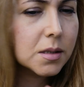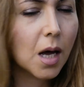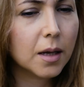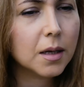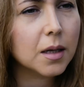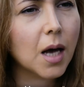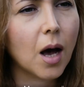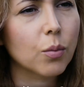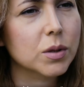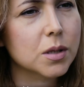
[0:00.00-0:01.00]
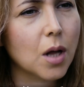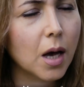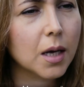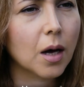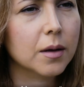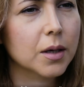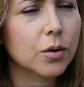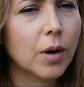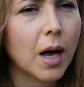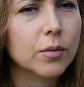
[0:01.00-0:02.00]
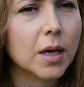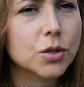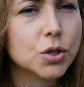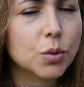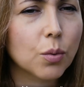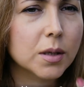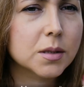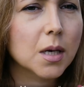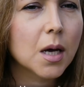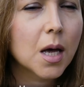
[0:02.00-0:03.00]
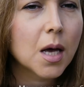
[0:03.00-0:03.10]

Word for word: Suddenly I was lying on the ground and she was